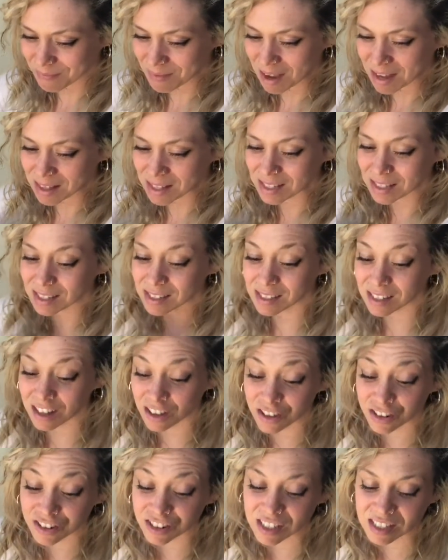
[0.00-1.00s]
And this is
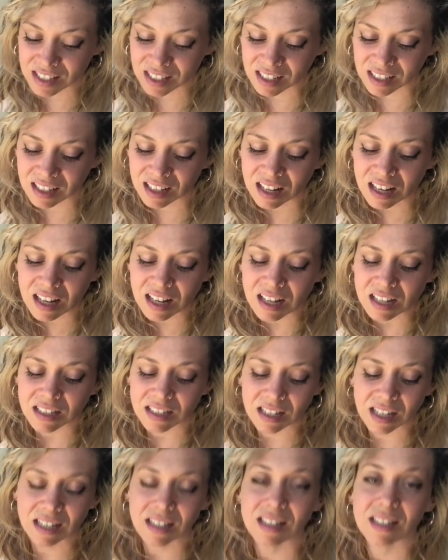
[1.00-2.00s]
another reason
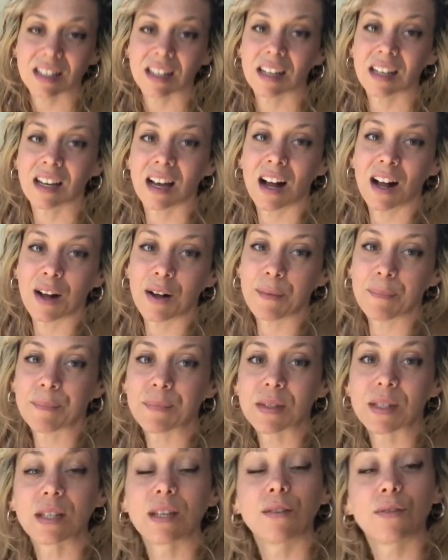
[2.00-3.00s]
just to
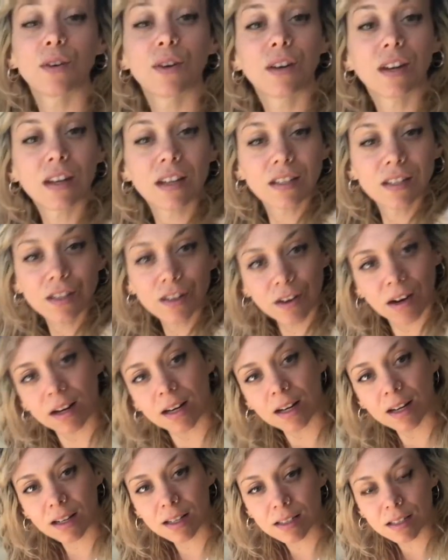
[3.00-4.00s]
see if you can integrate
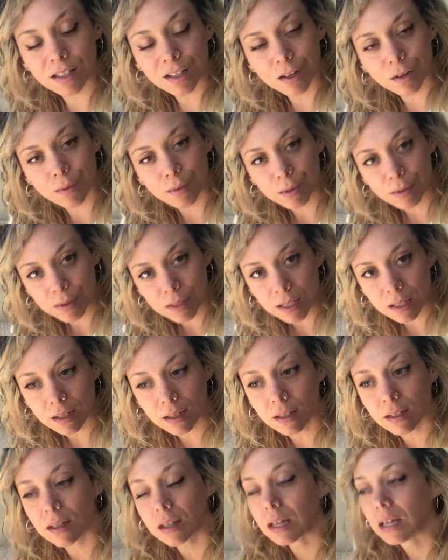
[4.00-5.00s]
it into your
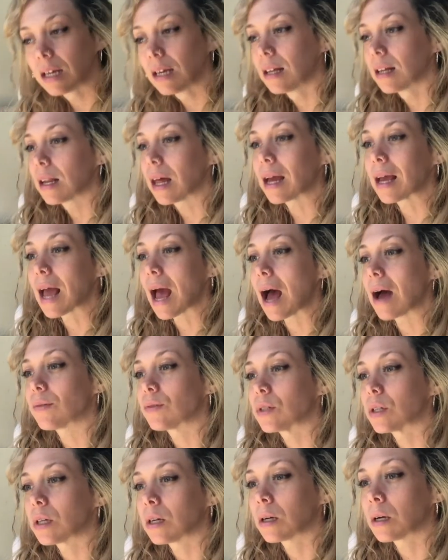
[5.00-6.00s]
routine. Like
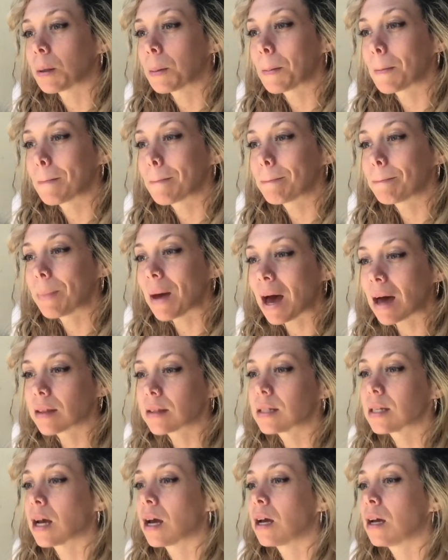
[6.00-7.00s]
after bath
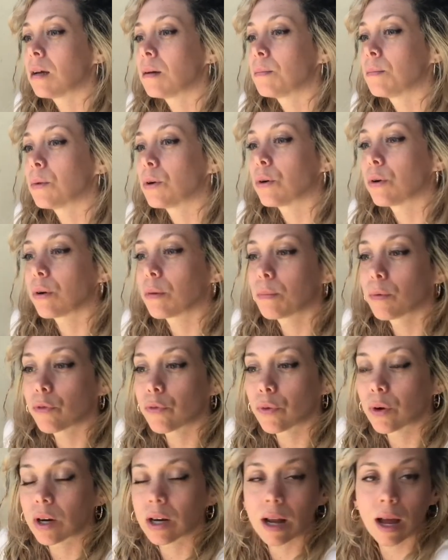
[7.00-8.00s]
time or
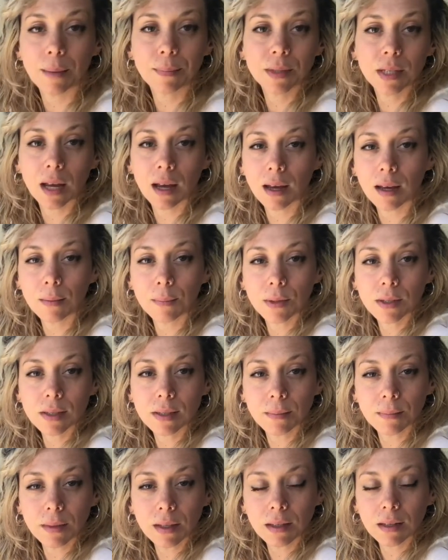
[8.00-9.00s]
before nap time or
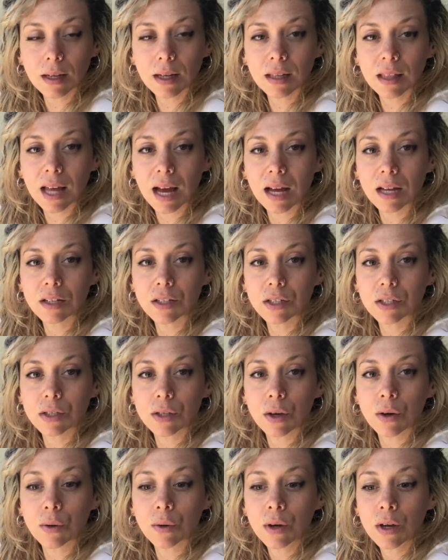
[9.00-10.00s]
something like that. Just
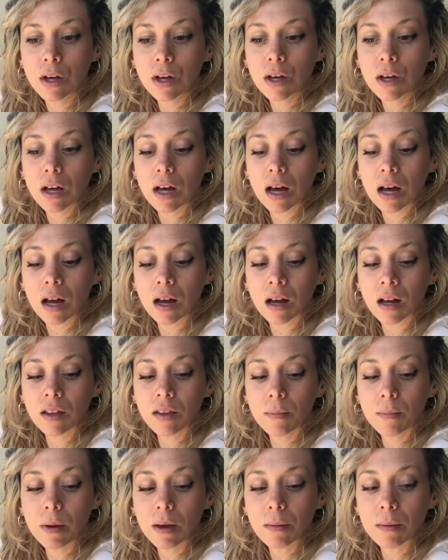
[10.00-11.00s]
so
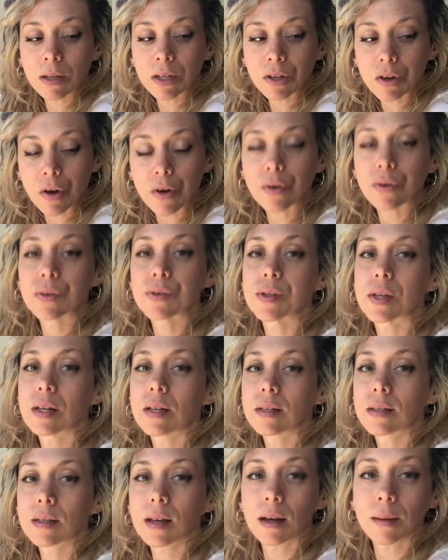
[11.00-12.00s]
the baby knows that
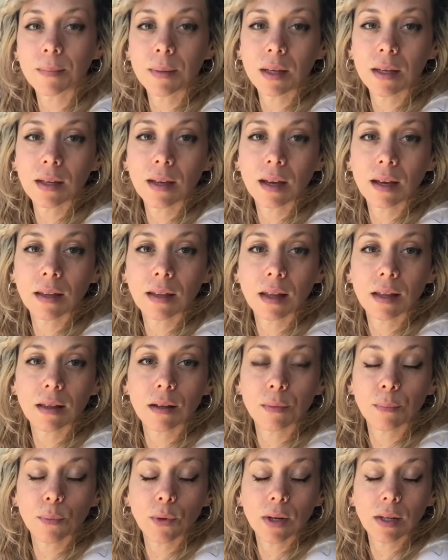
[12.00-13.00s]
it's coming, and then
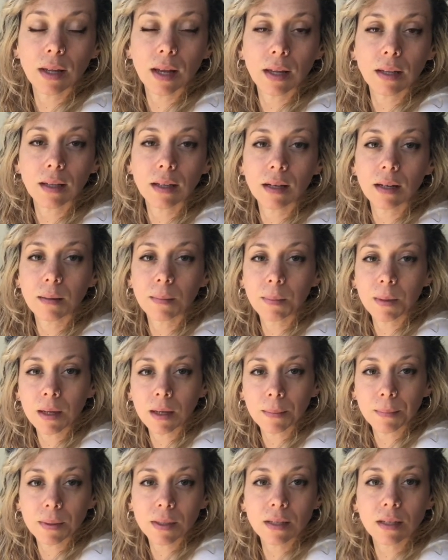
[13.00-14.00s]
they're more likely to be in
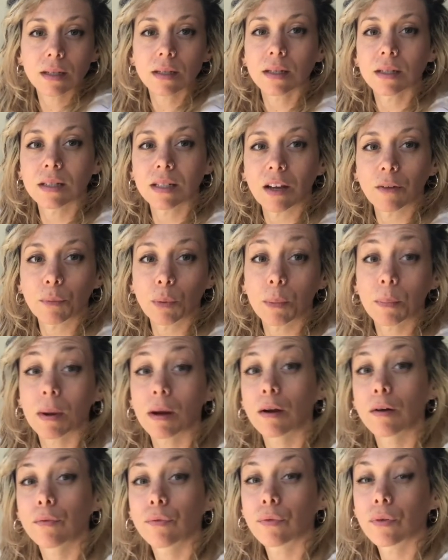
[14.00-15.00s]
a position to have
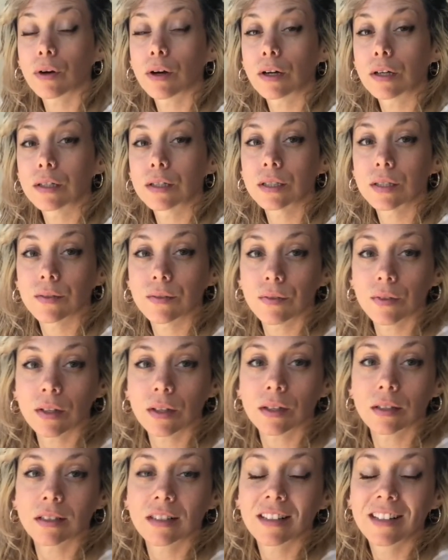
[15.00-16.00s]
prepared for it and to
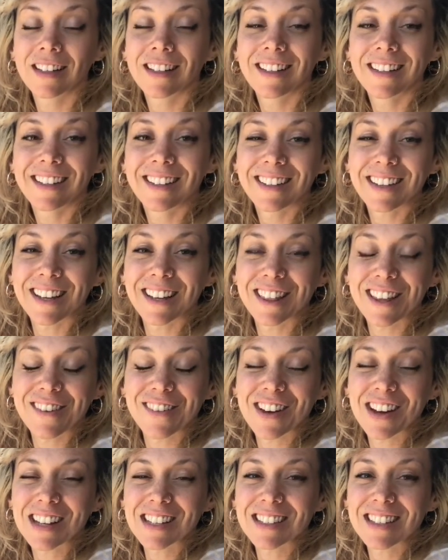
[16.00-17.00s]
feel like they
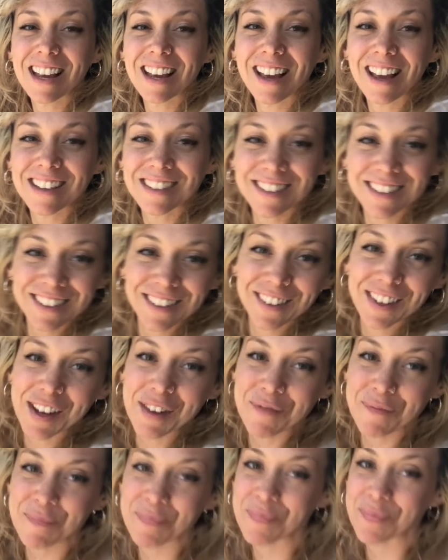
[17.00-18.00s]
want to say yes to
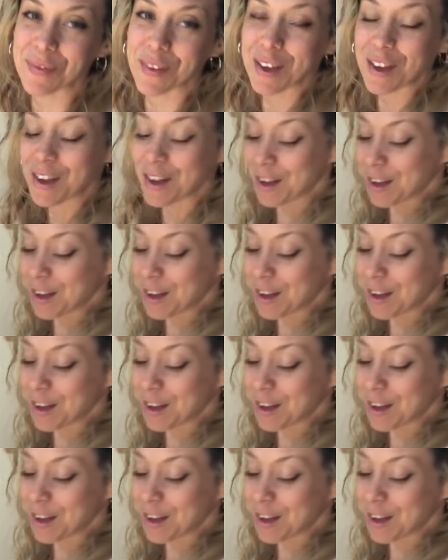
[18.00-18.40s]
it.